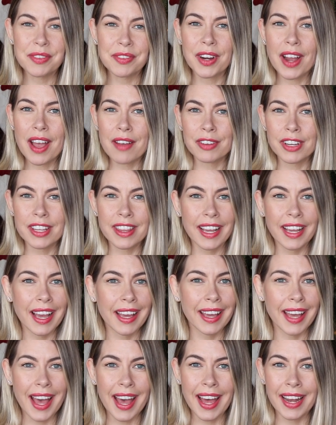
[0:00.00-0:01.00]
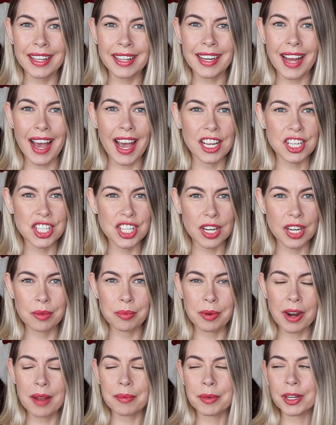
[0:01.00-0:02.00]
for everything I had on
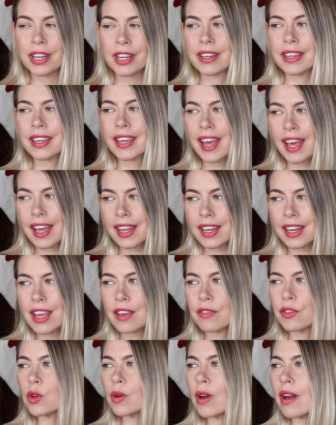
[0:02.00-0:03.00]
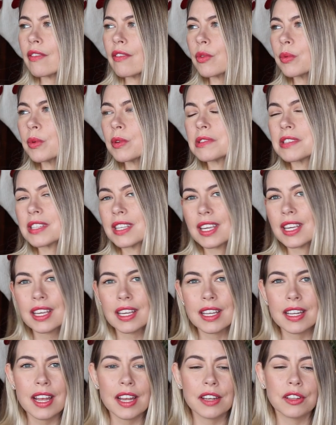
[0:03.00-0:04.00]
eyeshadow primer. Again, if you have a
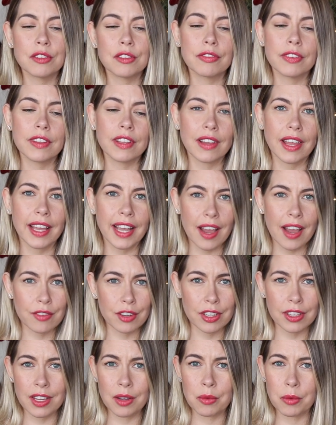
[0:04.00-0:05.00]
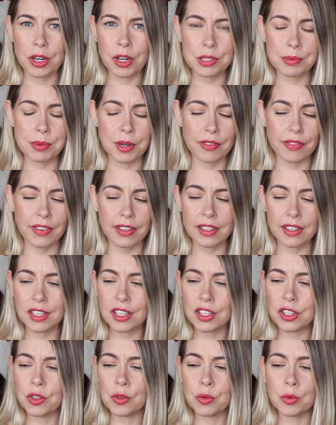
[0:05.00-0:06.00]
routine and you feel like everything works perfectly,
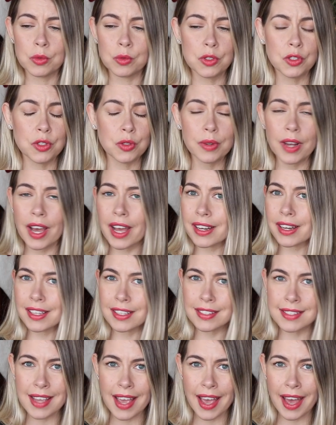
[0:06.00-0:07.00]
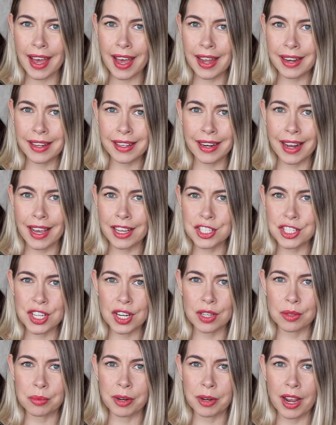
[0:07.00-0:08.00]
you do not need to add an
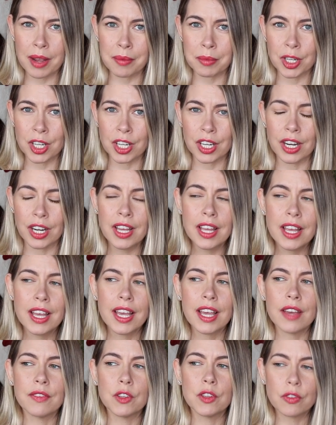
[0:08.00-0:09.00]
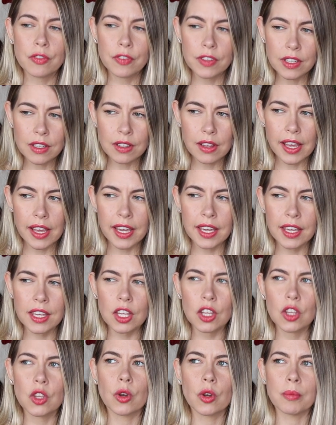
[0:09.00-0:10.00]
eyeshadow primer. If you feel
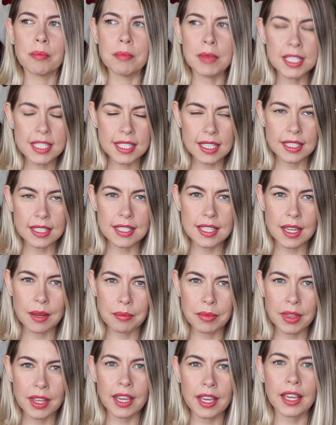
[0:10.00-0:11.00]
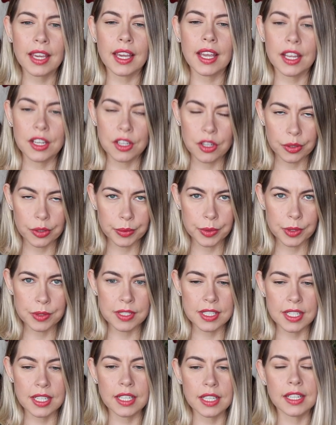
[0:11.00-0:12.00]
like you're missing something in your
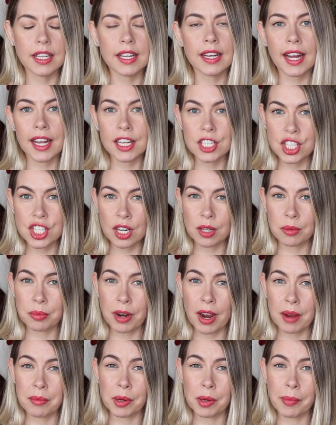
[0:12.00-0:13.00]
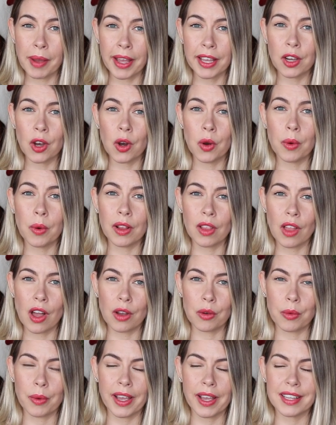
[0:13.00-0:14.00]
routine, an eyeshadow primer might go a
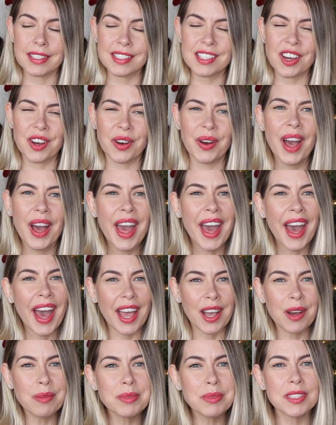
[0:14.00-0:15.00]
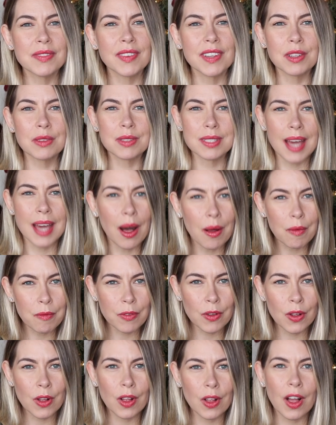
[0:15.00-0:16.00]
long way. So I hope this video was
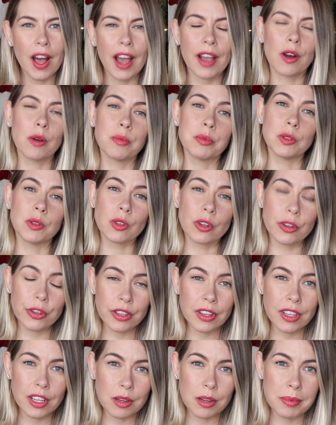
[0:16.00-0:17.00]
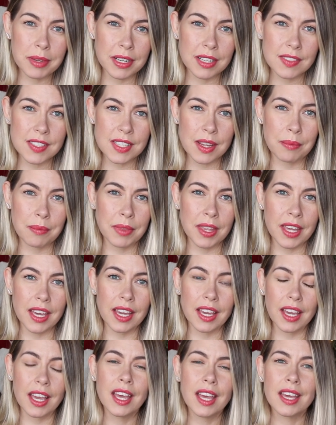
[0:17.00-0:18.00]
helpful. I hope you learned a little bit of
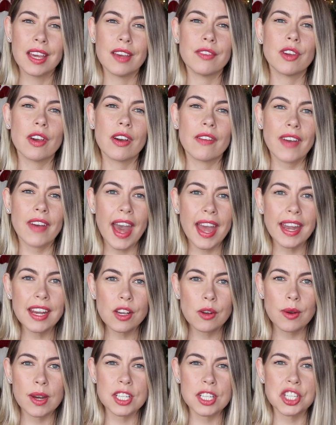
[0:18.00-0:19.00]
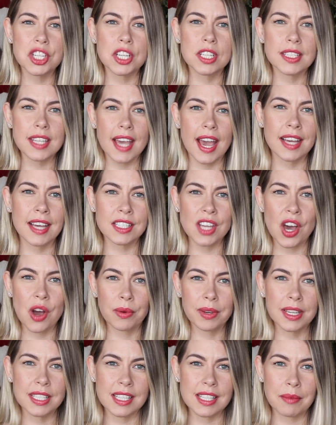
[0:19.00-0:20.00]
something. If you have any questions, as
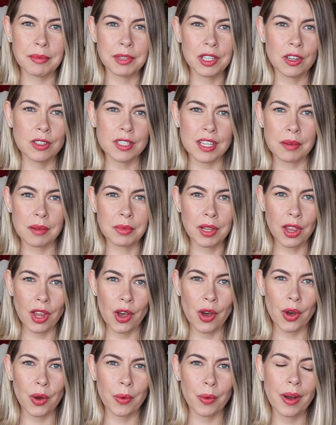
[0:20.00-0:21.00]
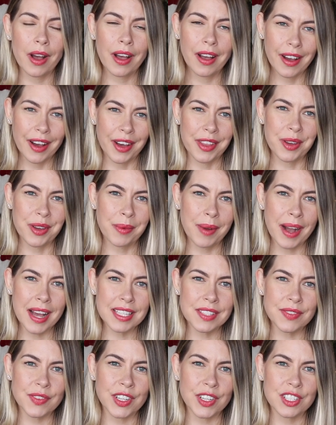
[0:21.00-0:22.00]
always, let me know down below.
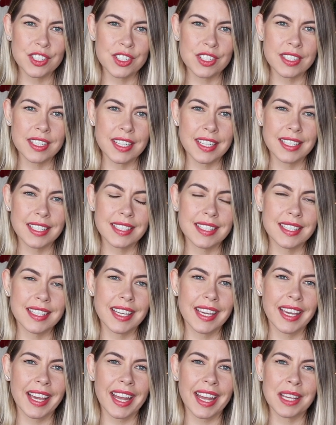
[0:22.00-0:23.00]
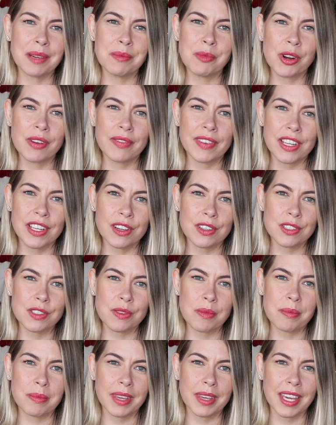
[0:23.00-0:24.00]
Otherwise, if you're interested in seeing any more videos
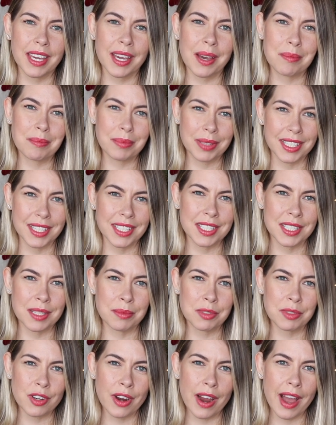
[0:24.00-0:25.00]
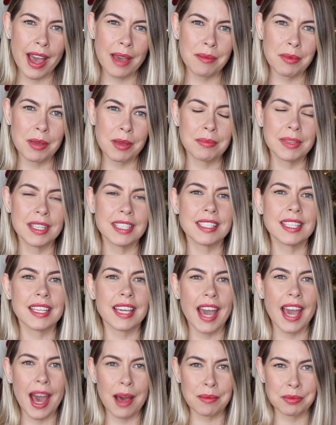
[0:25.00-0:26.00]
from me, please subscribe. It means
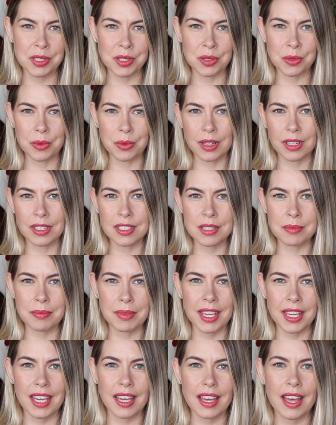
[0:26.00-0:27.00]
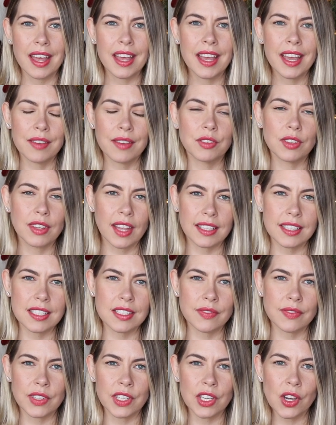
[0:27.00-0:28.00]
the absolute world to me. If you like
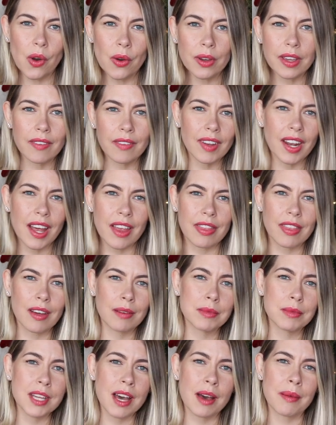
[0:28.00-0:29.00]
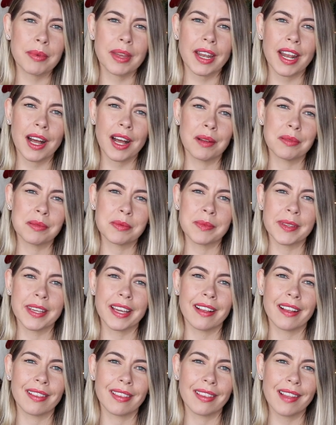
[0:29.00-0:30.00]
this video, give it a thumbs up it helps
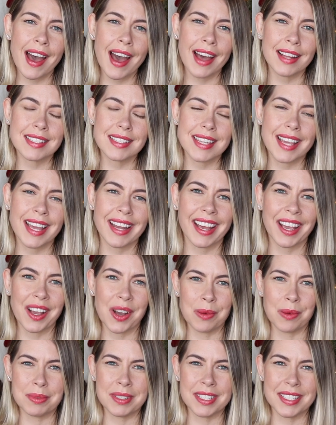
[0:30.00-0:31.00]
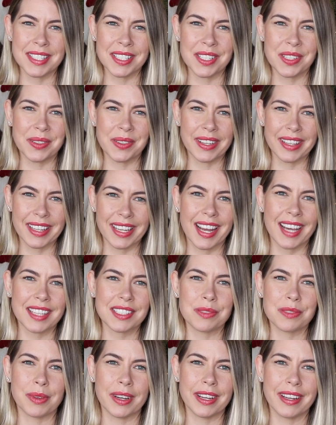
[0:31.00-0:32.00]
me a lot, and I hope to see you in the
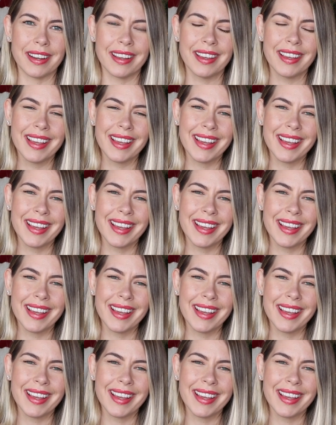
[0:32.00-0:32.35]
next one.